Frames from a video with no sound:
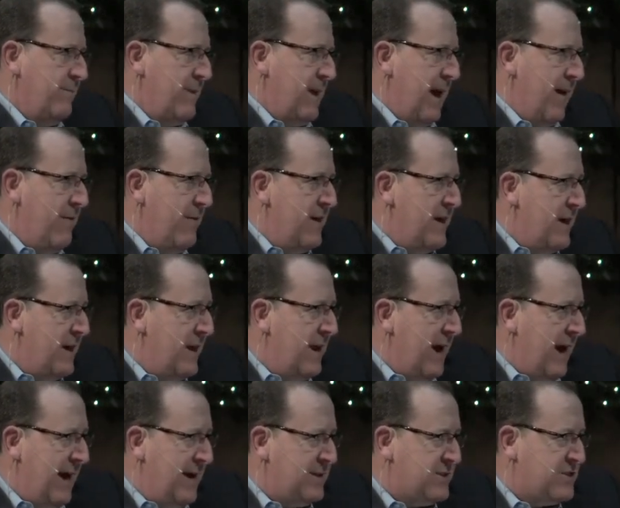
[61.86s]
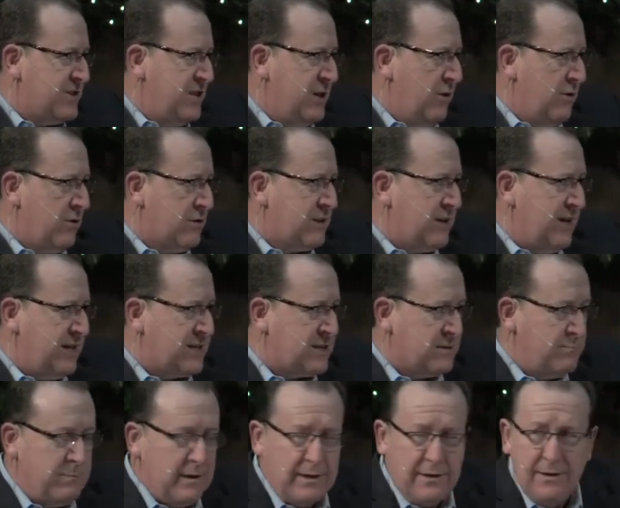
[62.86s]
And then, as the Old
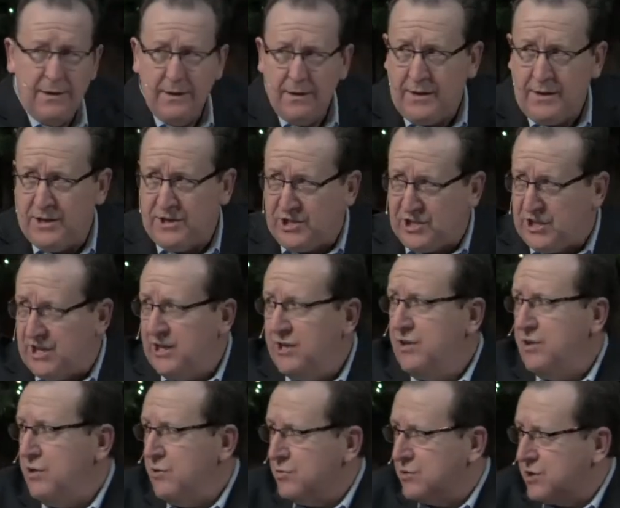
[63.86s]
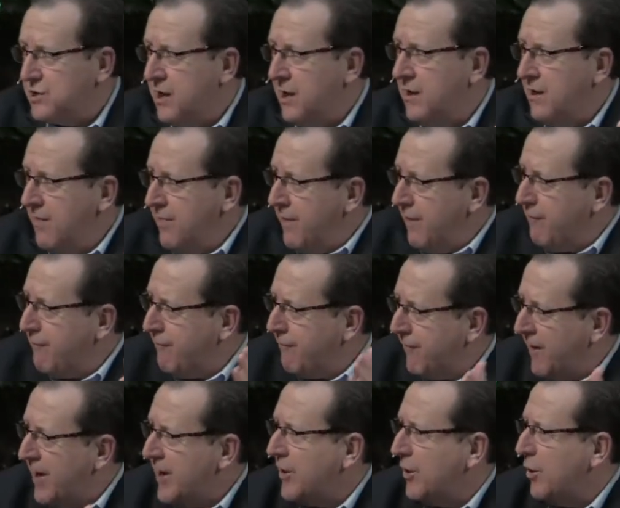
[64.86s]
Testament continues, the, the
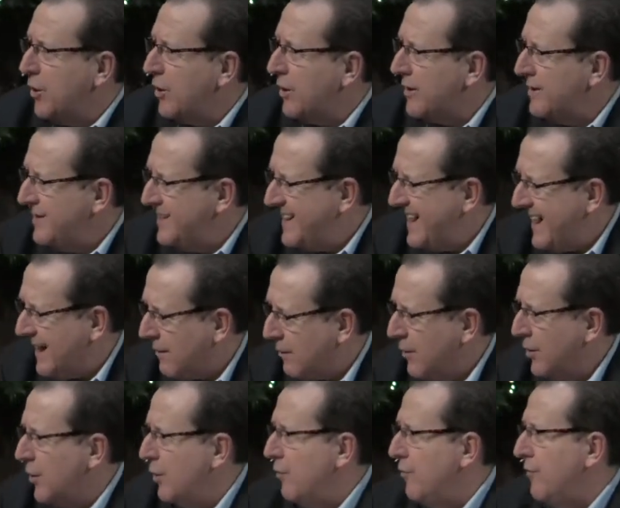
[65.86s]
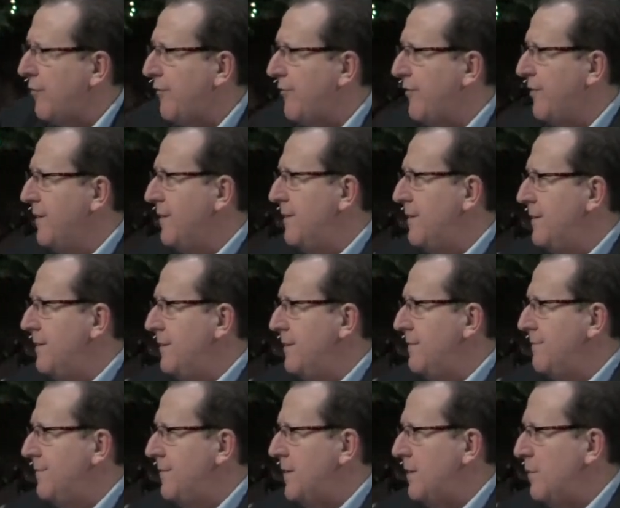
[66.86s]
funnel narrows.
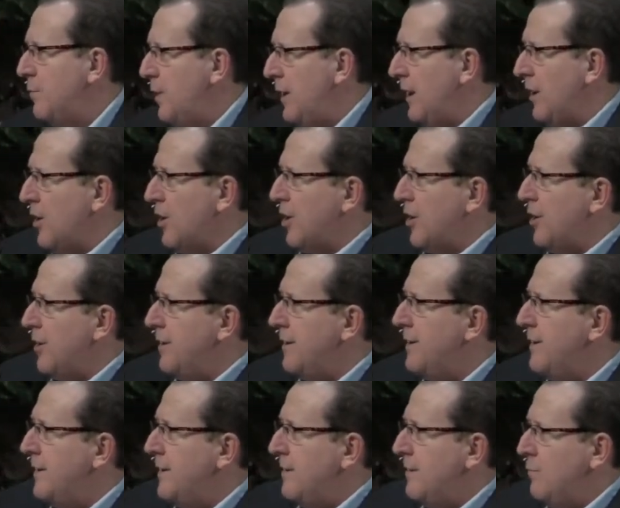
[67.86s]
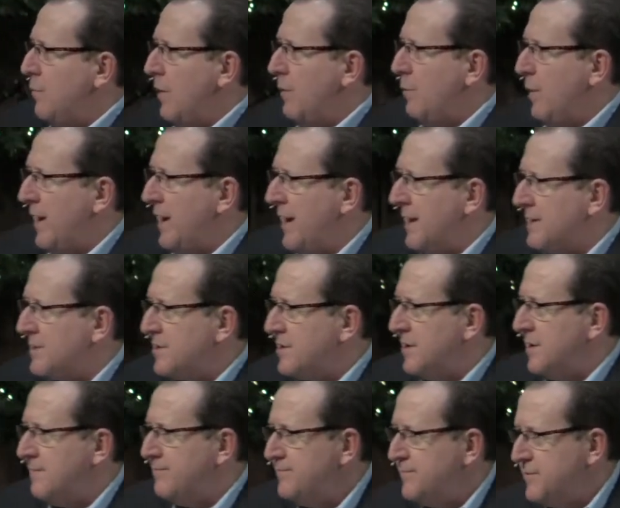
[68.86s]
We learn when we get
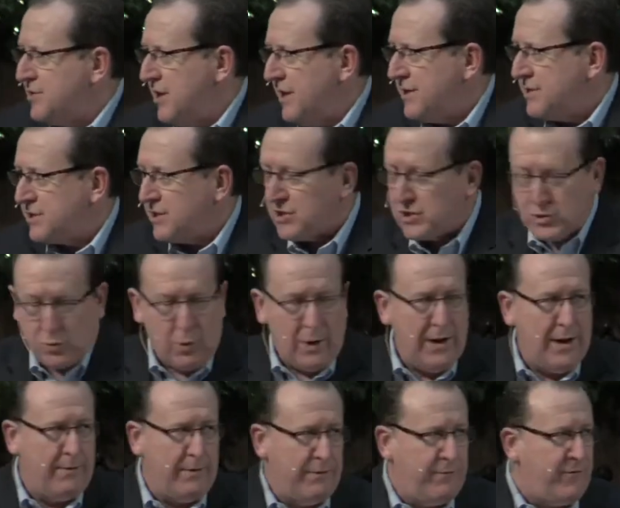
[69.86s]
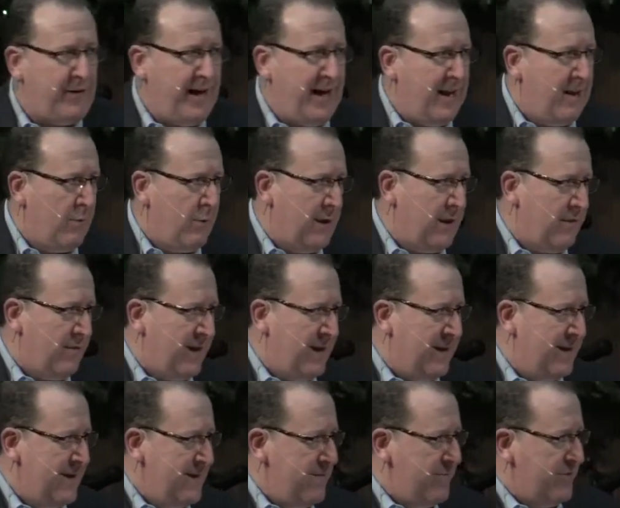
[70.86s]
to Genesis 12 and following
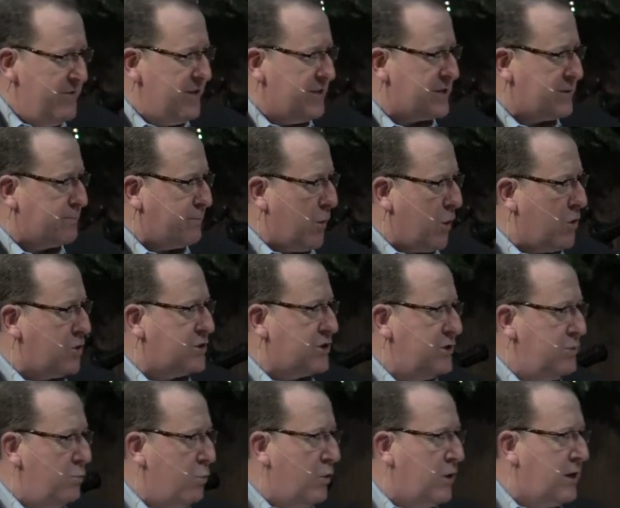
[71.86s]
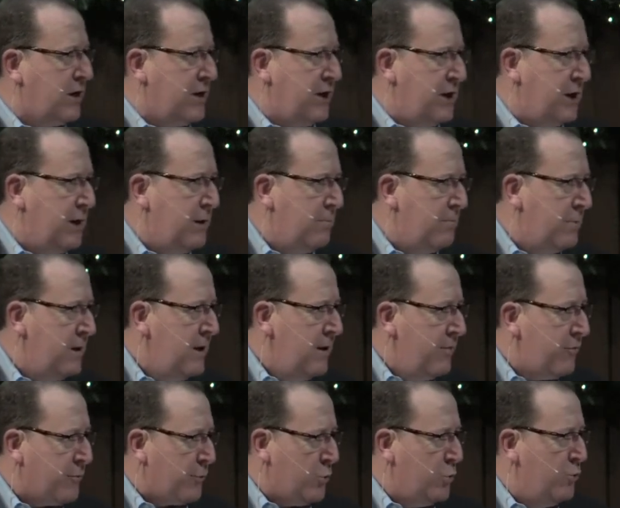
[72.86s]
that this person will come
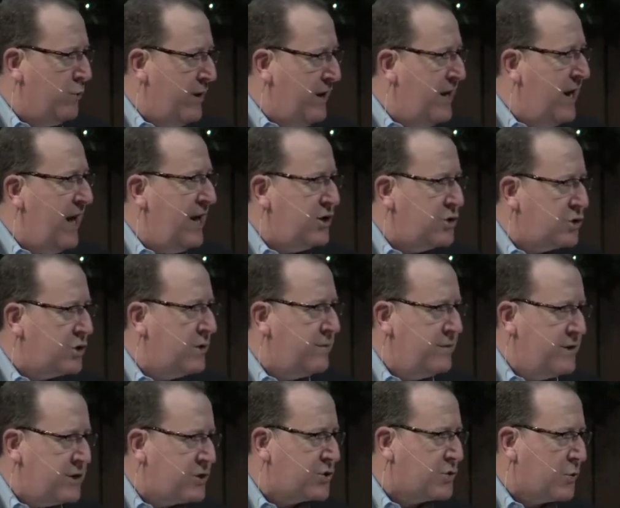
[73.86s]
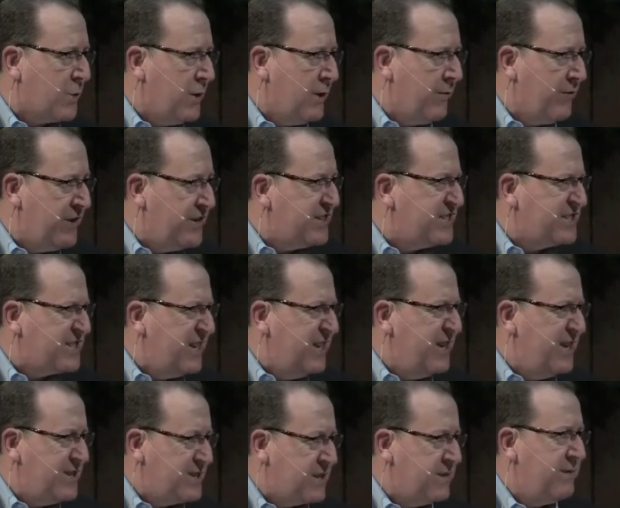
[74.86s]
through the nation of Israel, the
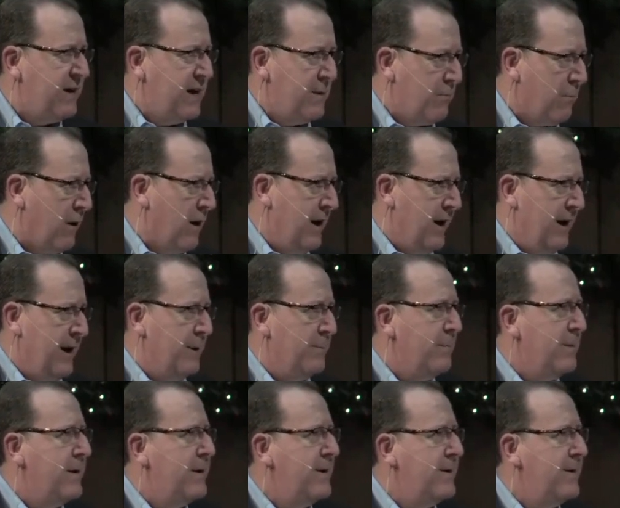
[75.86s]
descendants of Abraham.